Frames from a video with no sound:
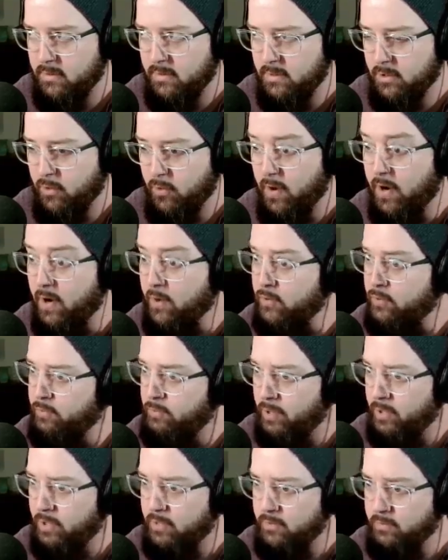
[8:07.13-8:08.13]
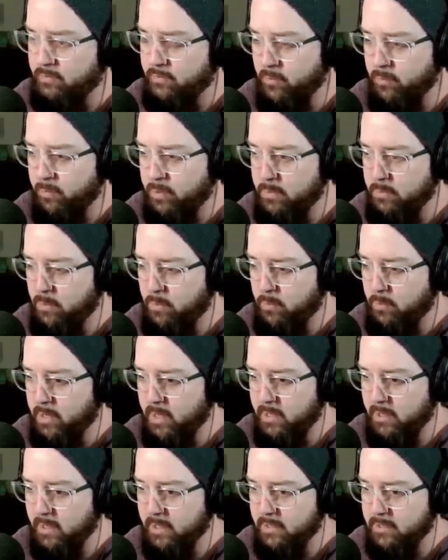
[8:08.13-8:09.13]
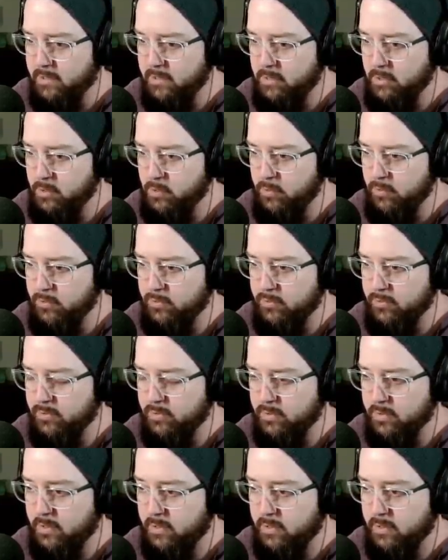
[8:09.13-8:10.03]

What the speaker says: crouch button for people, but I like to use